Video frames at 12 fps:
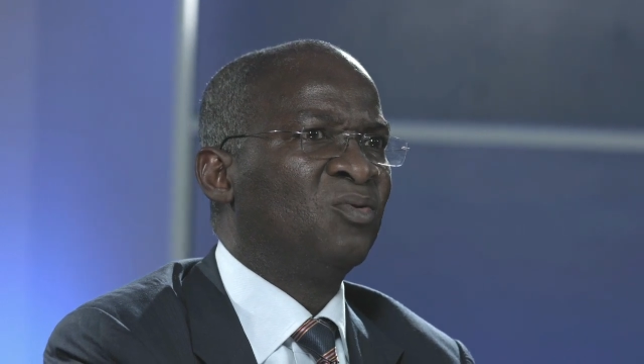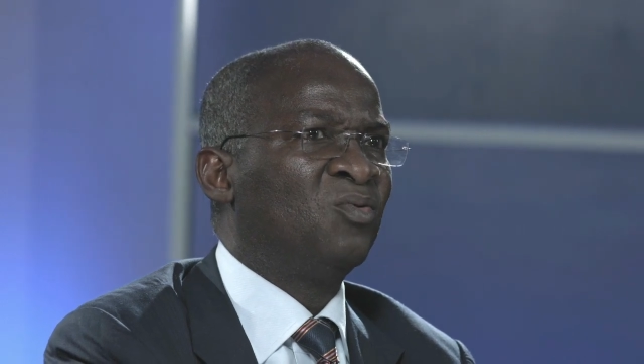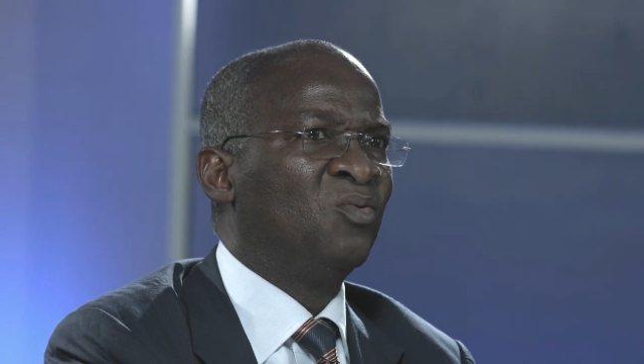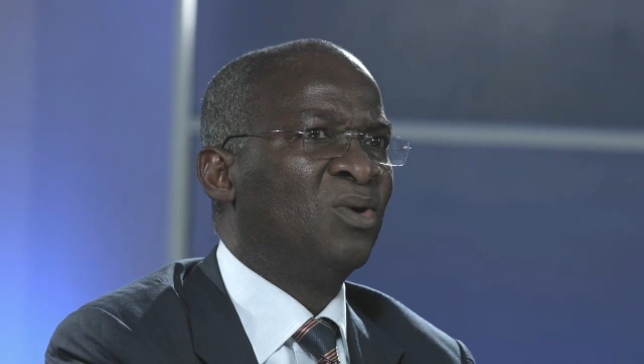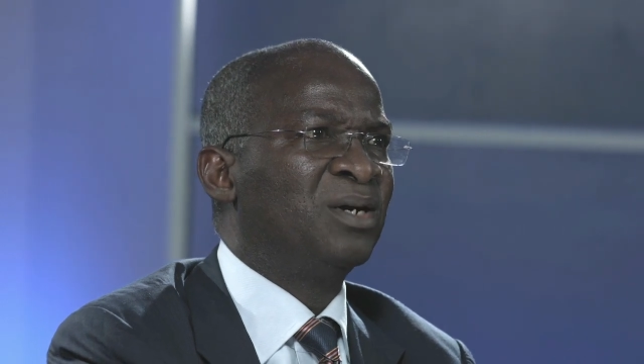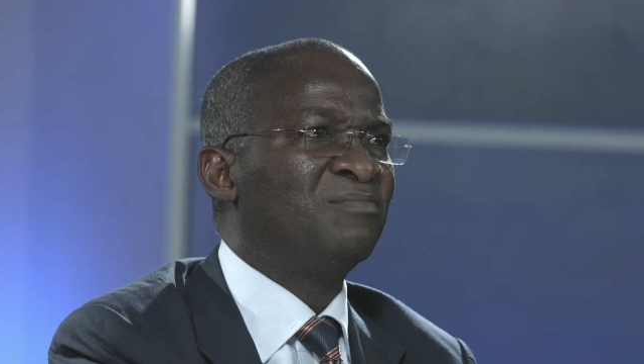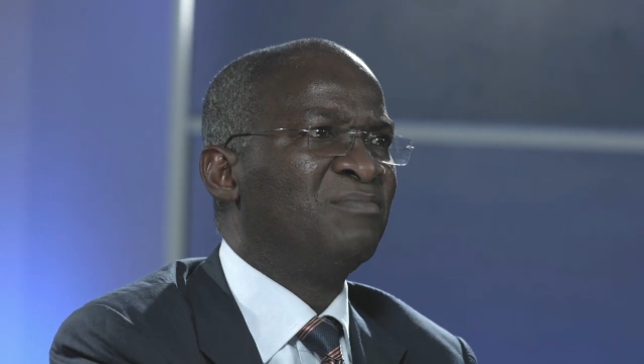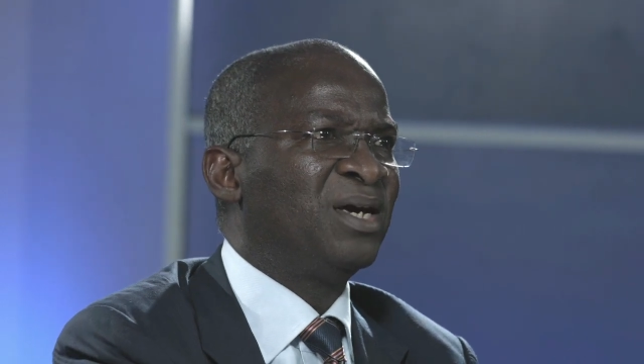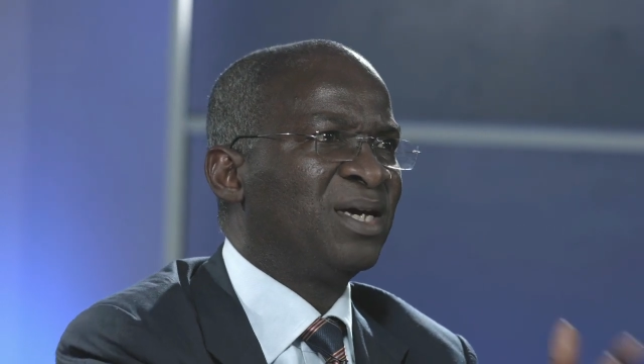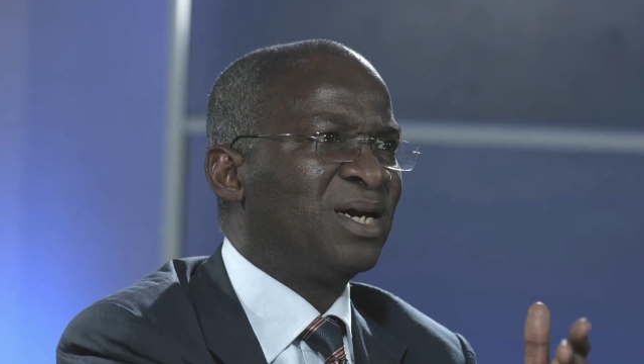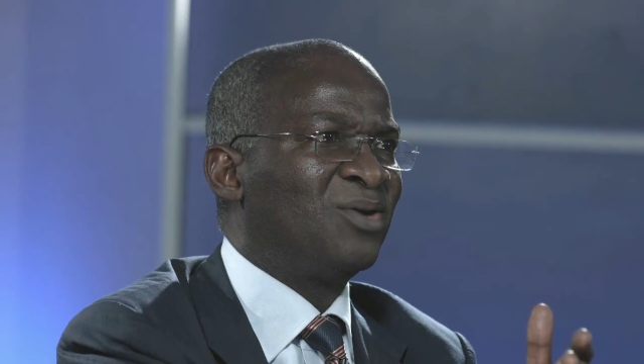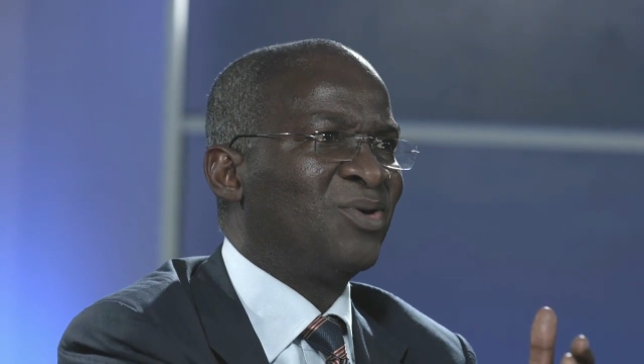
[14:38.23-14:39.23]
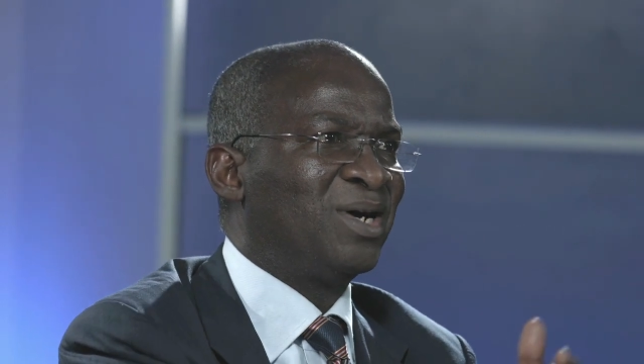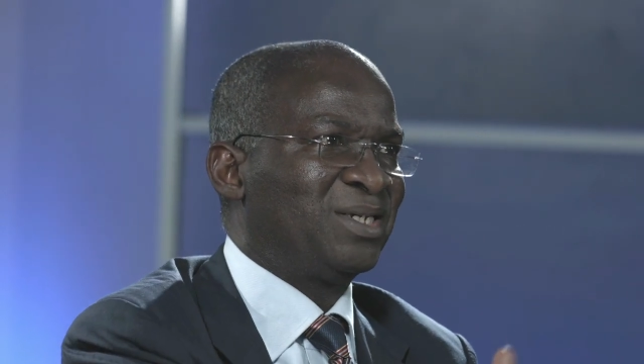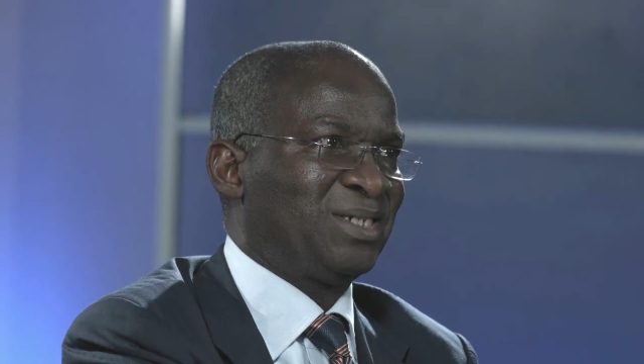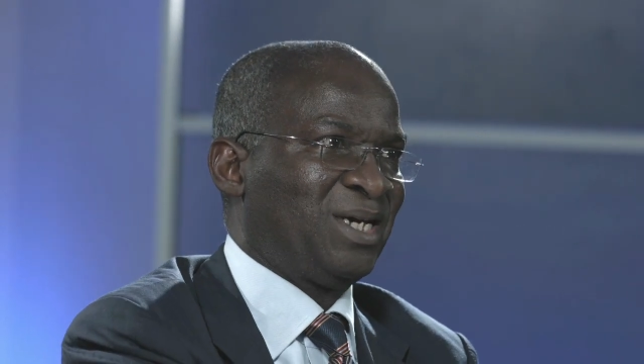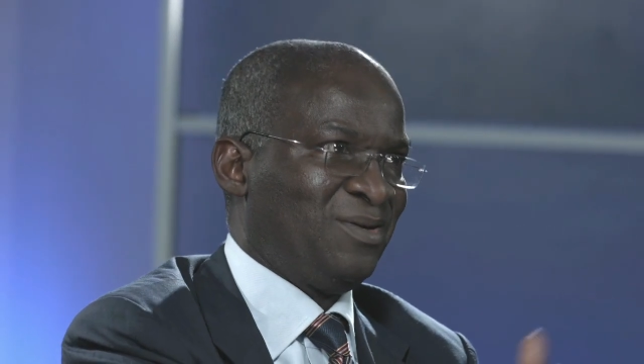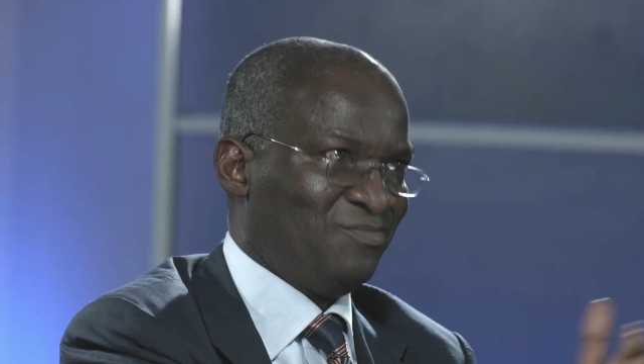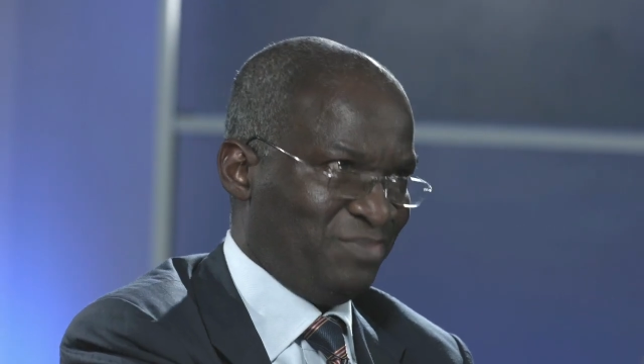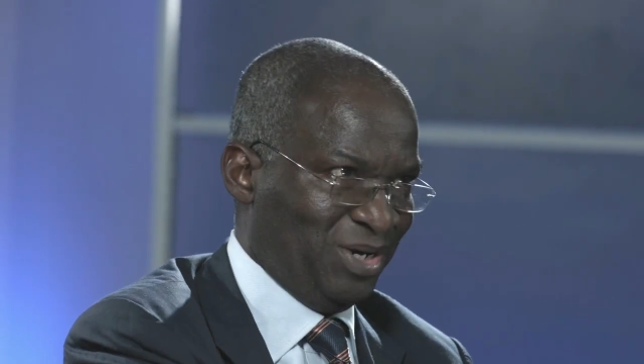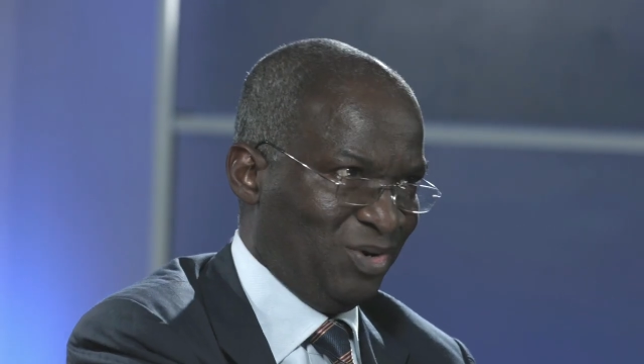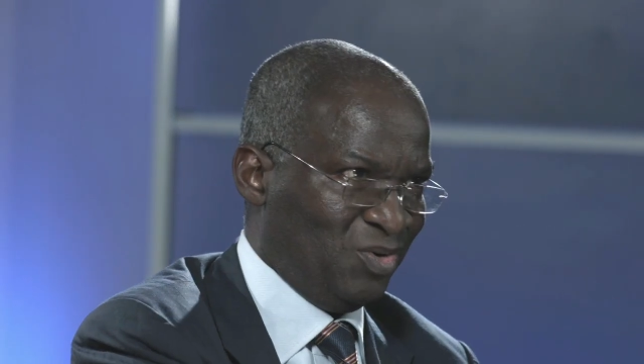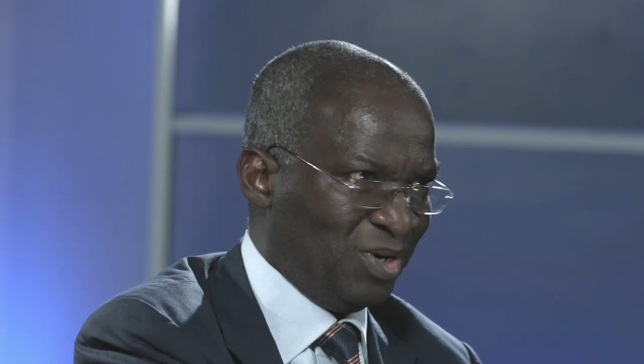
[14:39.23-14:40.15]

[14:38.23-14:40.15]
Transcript: 1 megawatt and below.